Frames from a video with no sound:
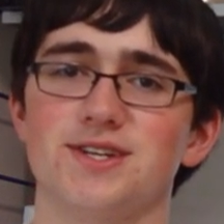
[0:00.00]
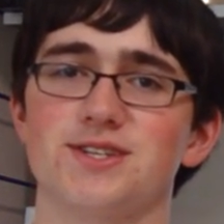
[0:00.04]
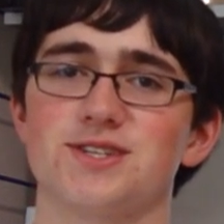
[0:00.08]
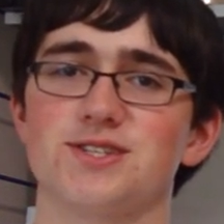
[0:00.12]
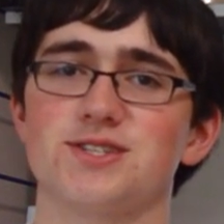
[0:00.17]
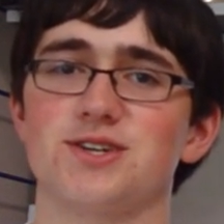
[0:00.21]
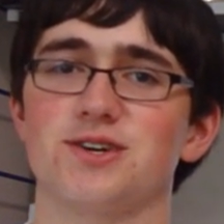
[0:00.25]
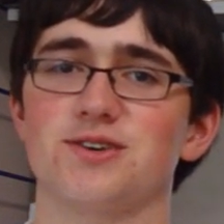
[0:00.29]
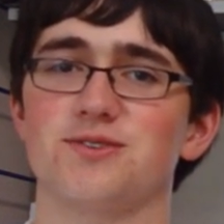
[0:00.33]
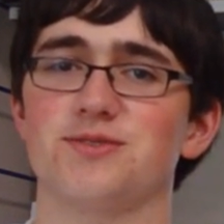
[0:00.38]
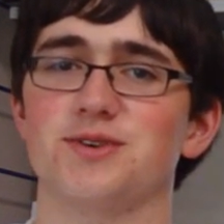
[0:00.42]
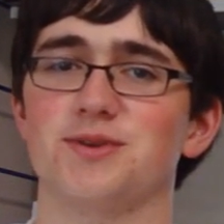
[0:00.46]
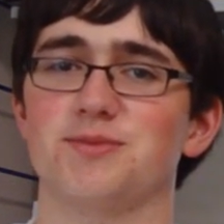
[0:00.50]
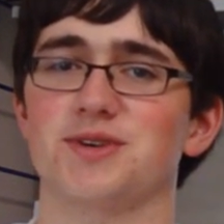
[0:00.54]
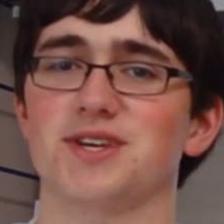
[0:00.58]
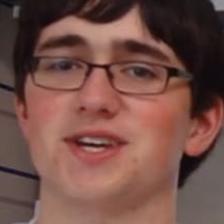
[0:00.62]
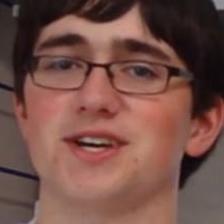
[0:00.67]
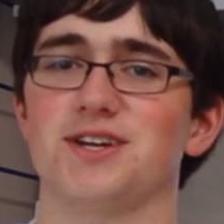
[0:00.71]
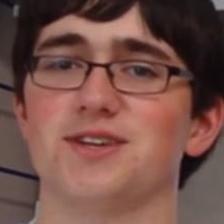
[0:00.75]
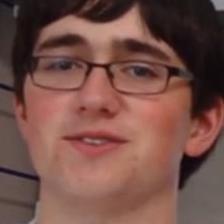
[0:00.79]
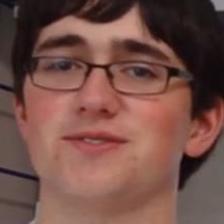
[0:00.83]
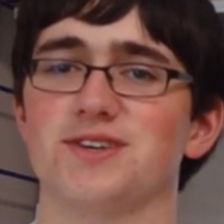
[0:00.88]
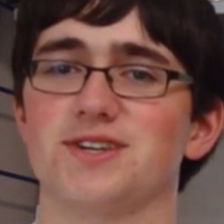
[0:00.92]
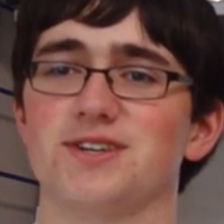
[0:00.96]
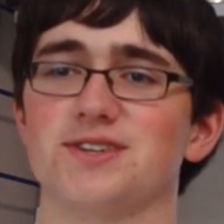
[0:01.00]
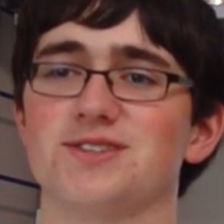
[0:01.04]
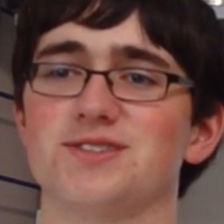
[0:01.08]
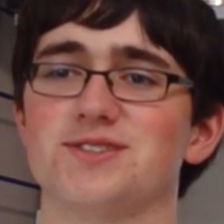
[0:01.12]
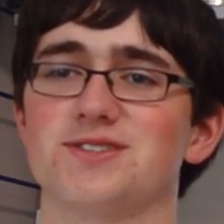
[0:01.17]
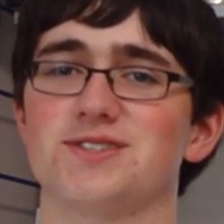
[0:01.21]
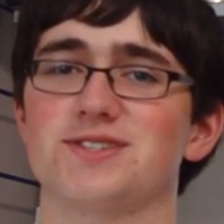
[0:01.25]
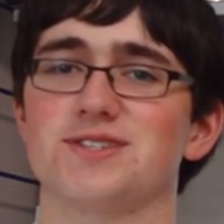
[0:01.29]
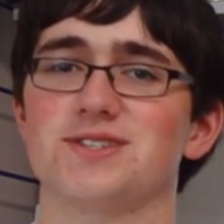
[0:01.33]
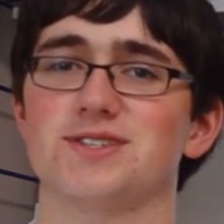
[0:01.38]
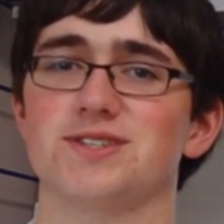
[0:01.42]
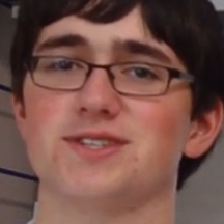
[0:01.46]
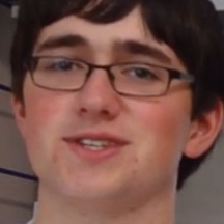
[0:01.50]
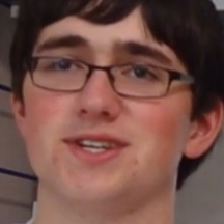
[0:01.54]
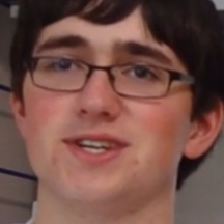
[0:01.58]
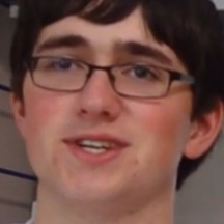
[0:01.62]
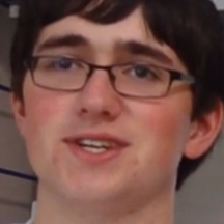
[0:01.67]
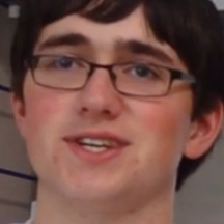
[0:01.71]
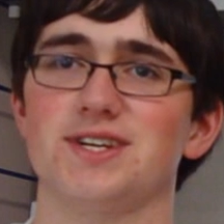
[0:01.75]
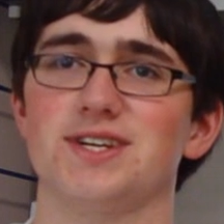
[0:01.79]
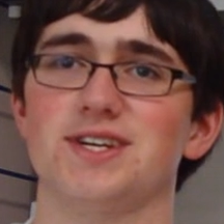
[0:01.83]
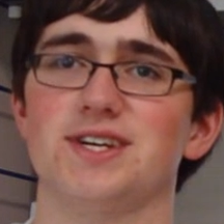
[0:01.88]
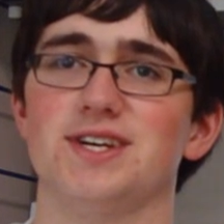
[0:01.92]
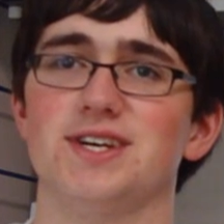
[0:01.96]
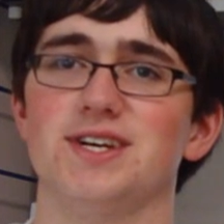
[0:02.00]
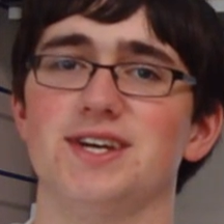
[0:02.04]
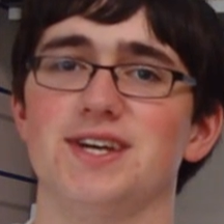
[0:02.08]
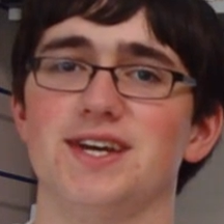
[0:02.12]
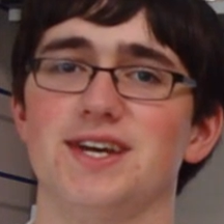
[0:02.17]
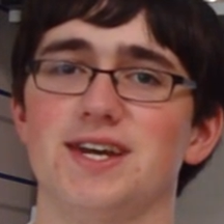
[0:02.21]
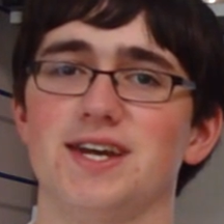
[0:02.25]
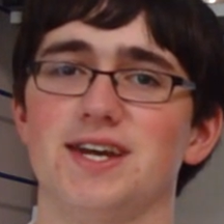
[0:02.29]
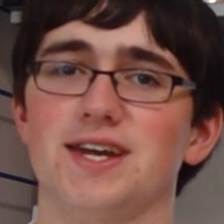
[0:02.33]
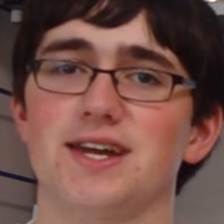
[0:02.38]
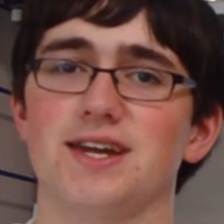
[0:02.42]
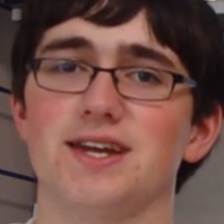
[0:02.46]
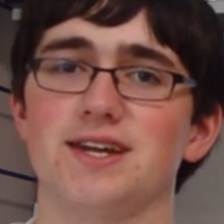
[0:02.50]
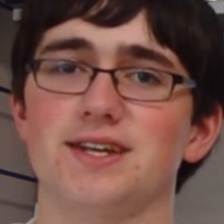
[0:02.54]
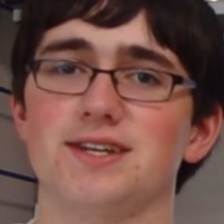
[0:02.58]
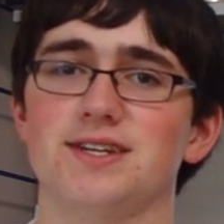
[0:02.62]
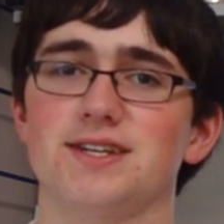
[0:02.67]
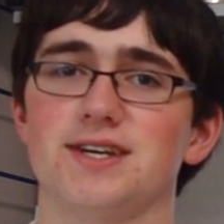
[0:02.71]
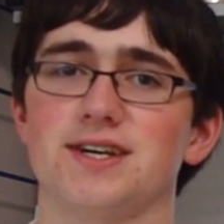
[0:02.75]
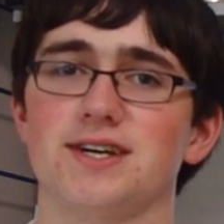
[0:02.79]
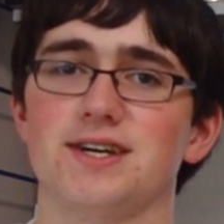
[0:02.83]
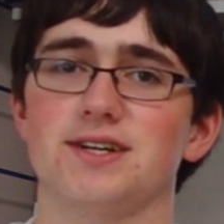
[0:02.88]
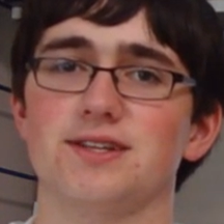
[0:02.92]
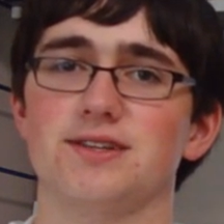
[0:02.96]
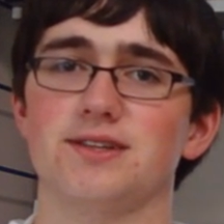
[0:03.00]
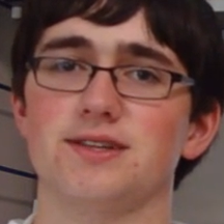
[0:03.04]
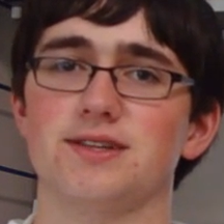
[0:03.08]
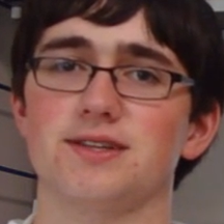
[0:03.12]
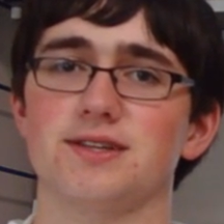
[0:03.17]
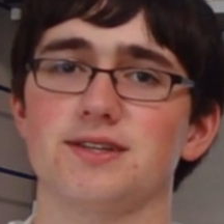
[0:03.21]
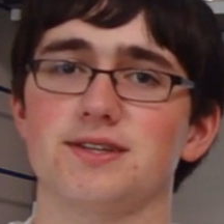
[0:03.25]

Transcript: start filming elevators. And uh,